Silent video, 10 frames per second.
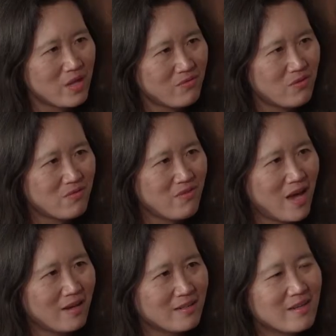that for a
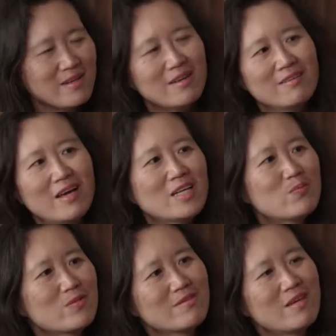fact.
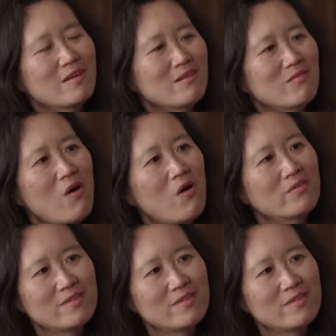90% of all